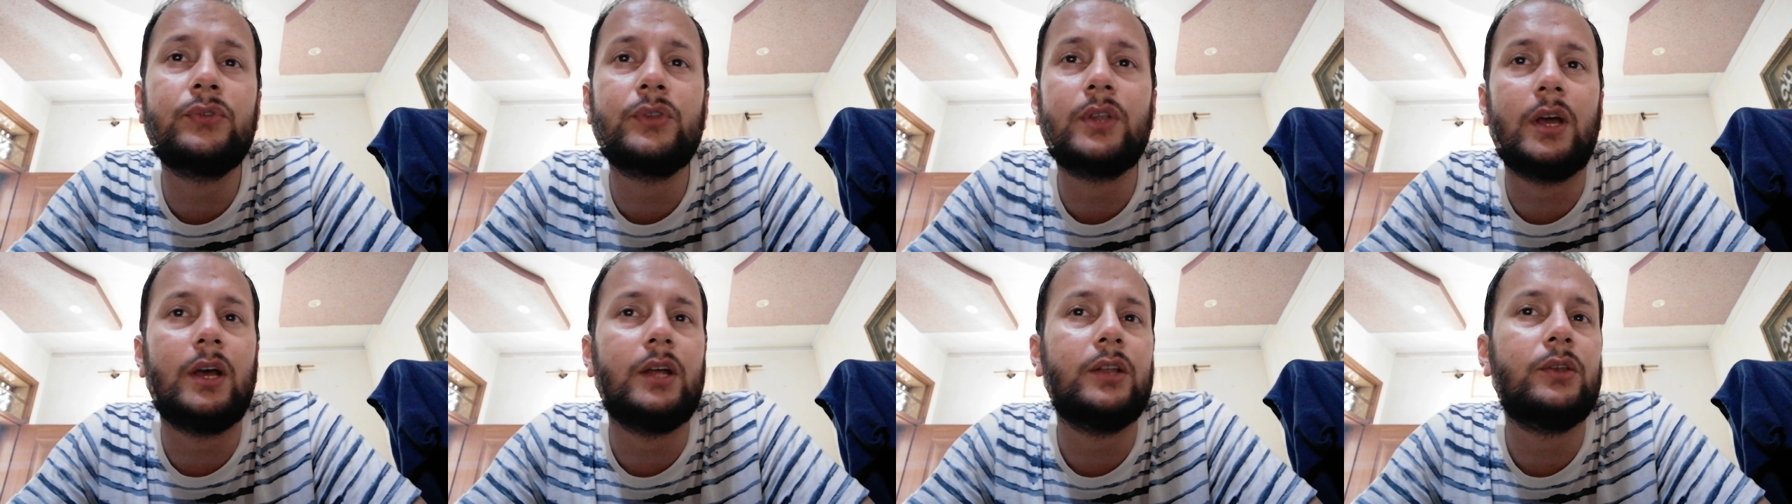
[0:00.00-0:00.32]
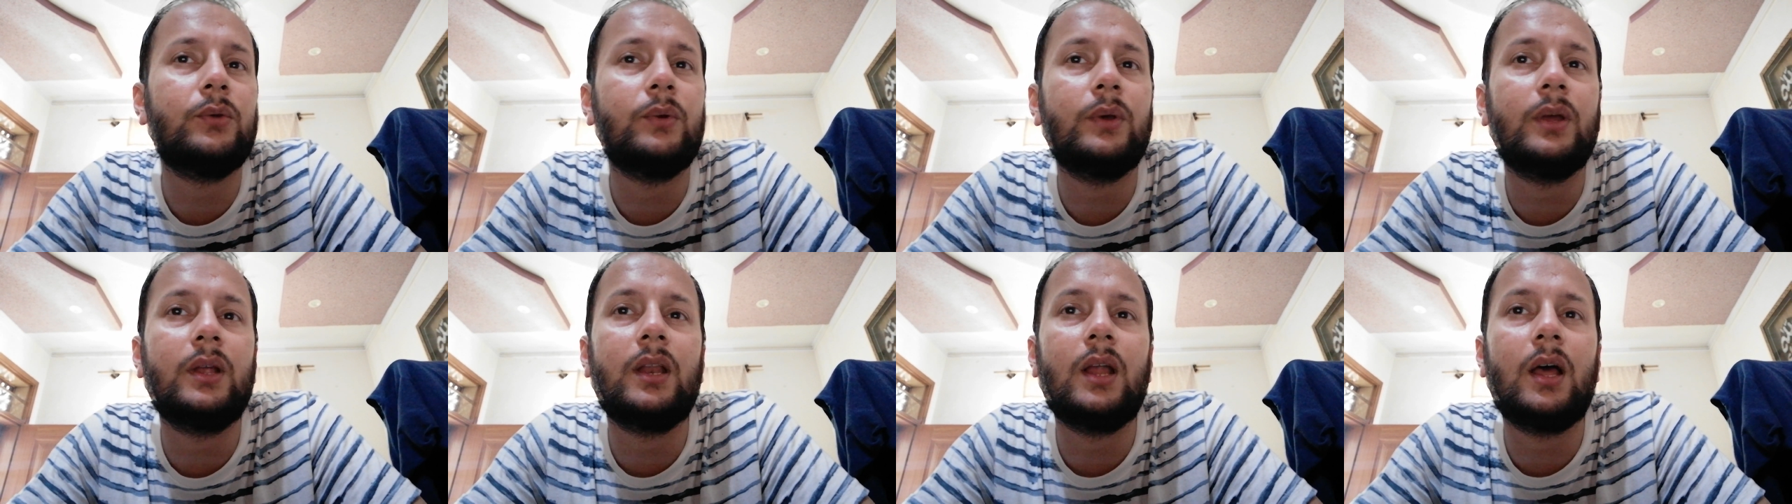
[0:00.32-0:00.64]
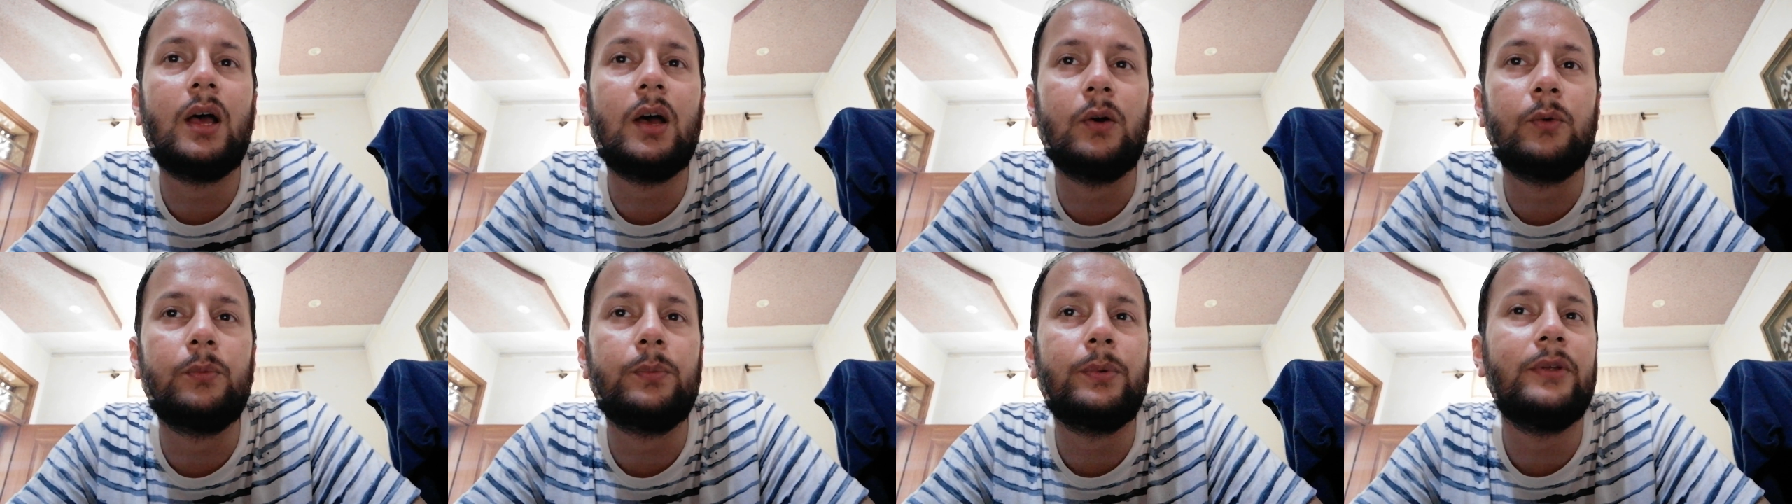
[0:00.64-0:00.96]
to
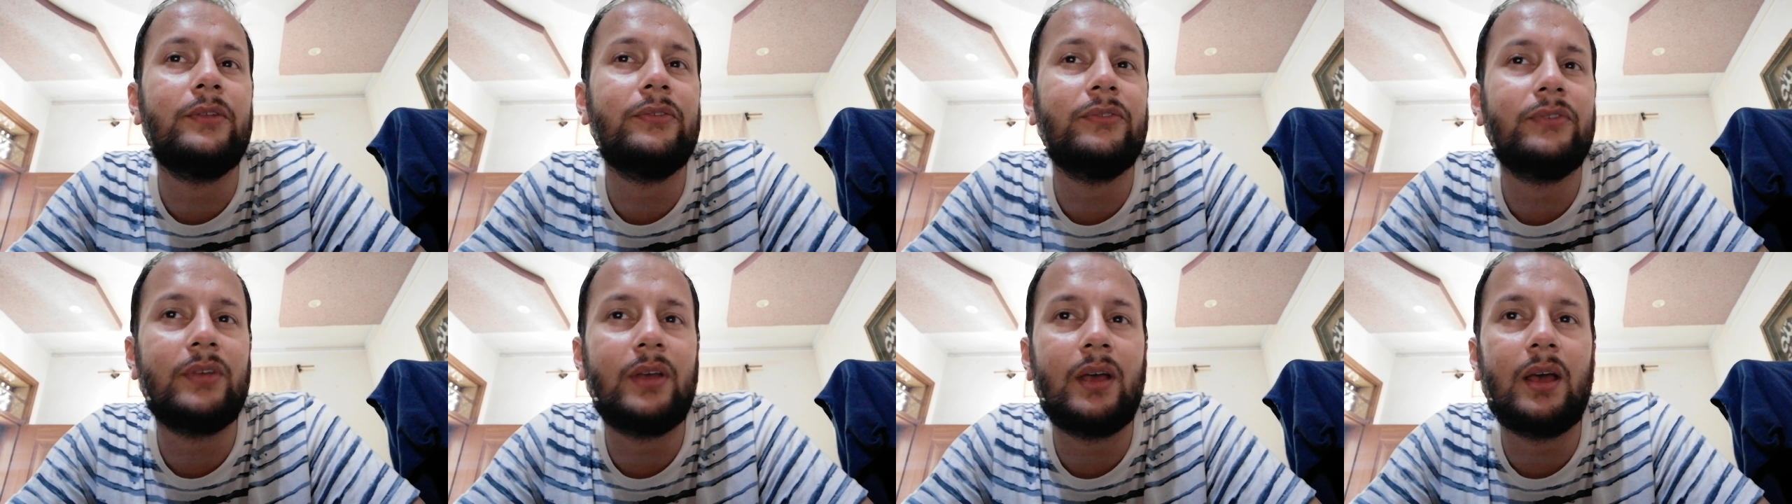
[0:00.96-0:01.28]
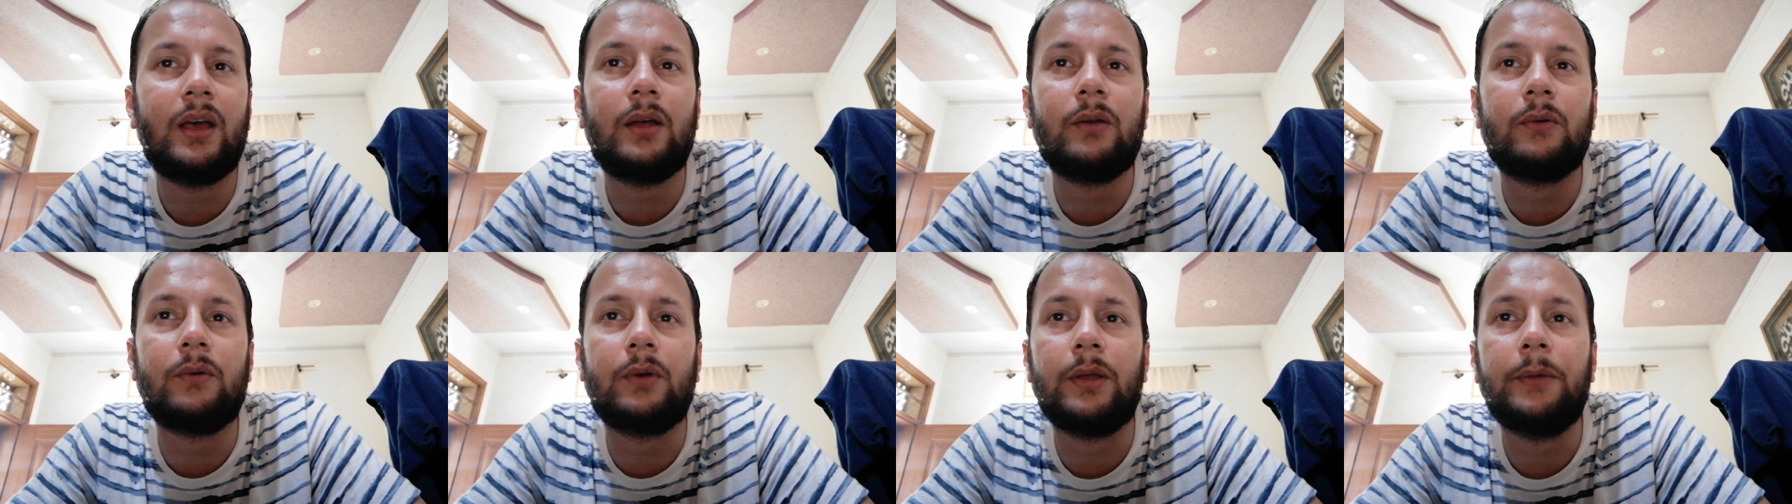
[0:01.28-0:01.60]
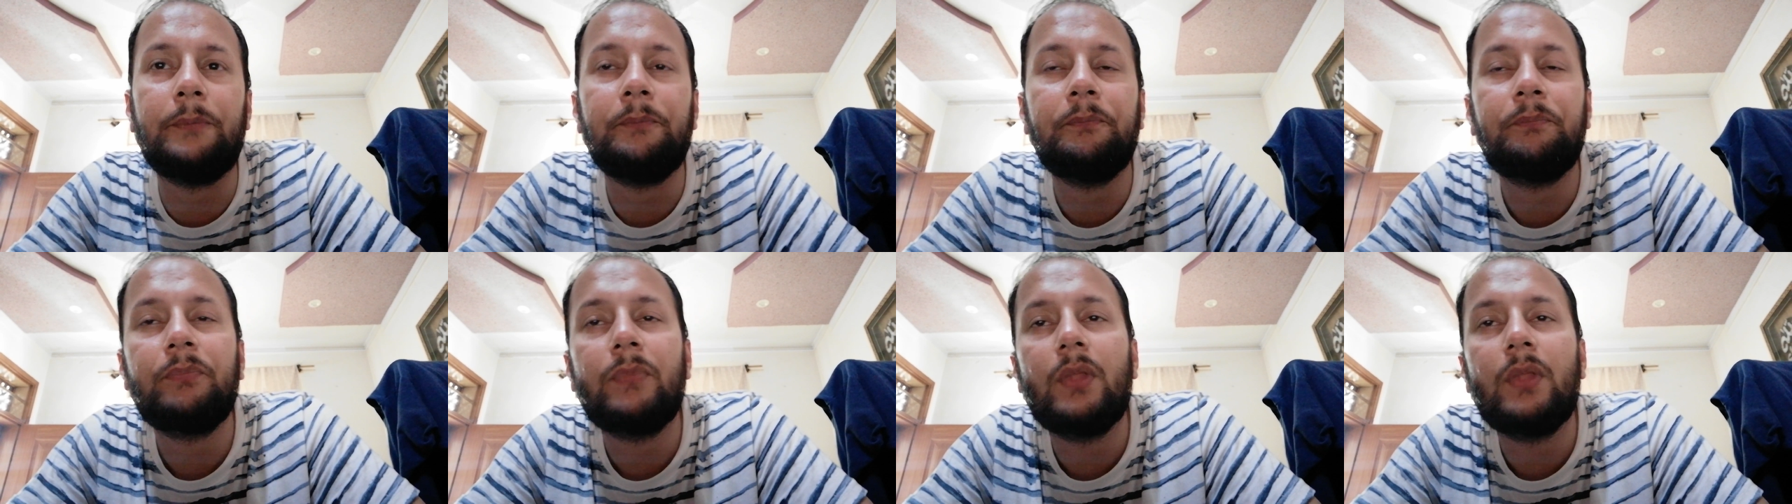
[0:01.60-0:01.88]
allow Prince Harry